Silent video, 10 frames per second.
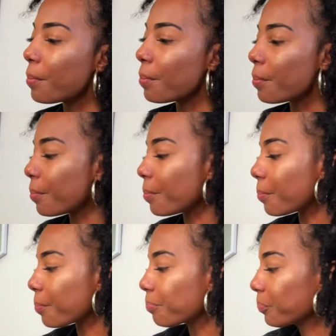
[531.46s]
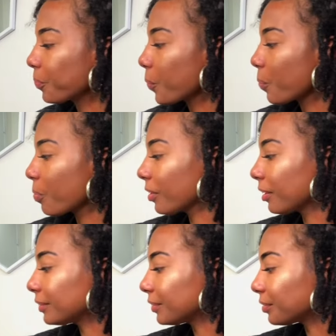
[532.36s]
with your
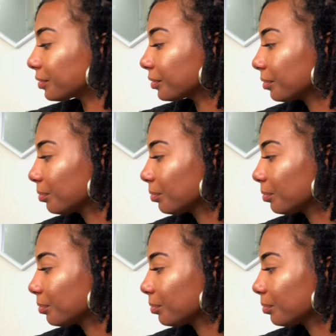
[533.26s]
dad growing up?